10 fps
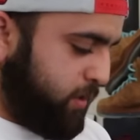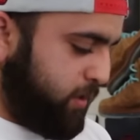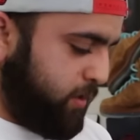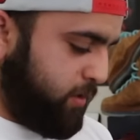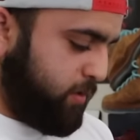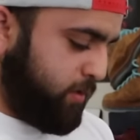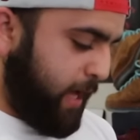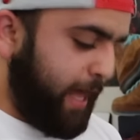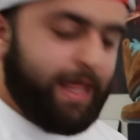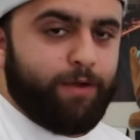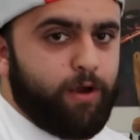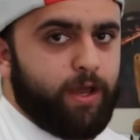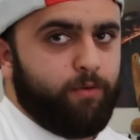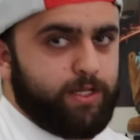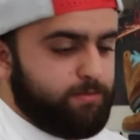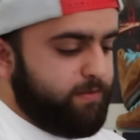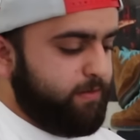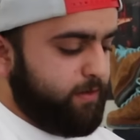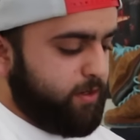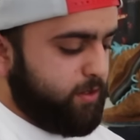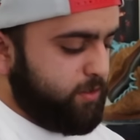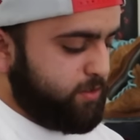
you know? I like red. Red's my favorite color,